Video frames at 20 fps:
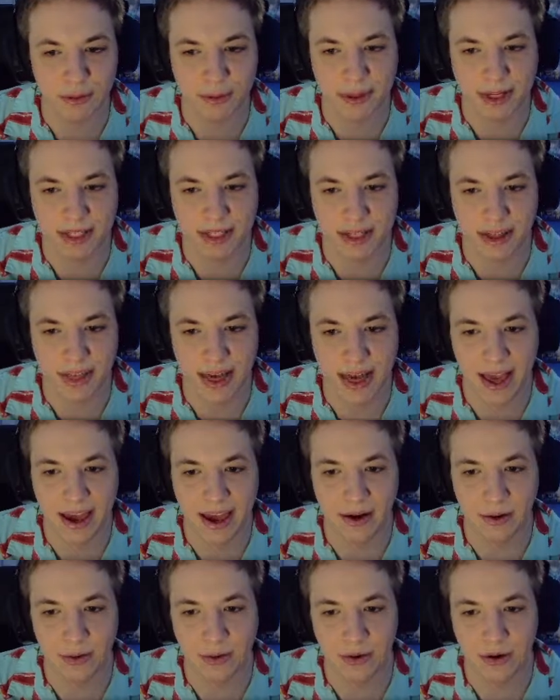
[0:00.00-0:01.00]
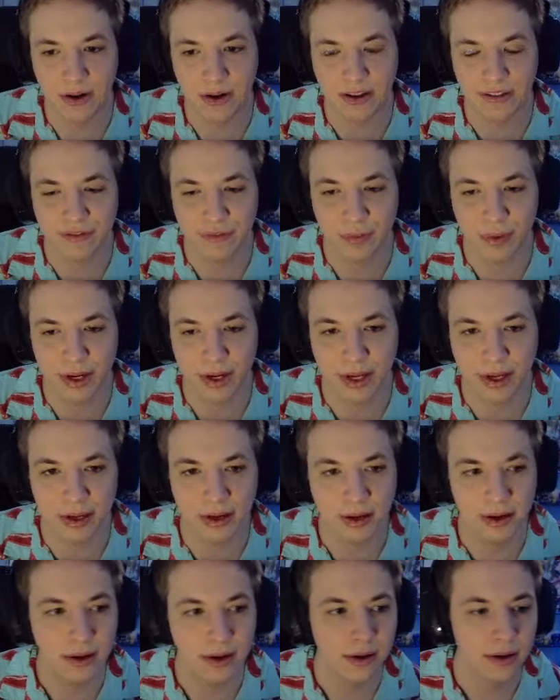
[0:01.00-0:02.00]
because of that or if we...
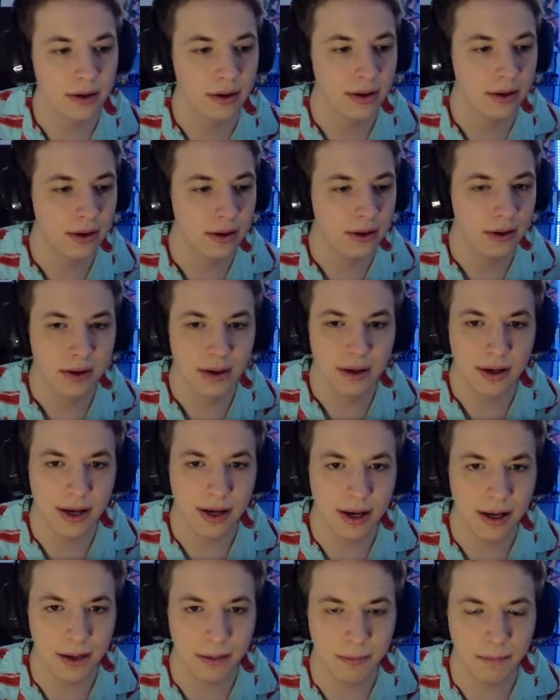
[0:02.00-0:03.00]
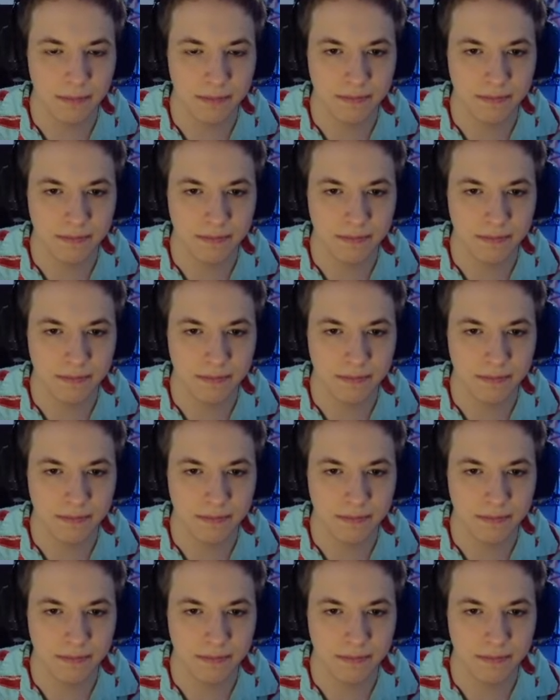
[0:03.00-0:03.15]
Um,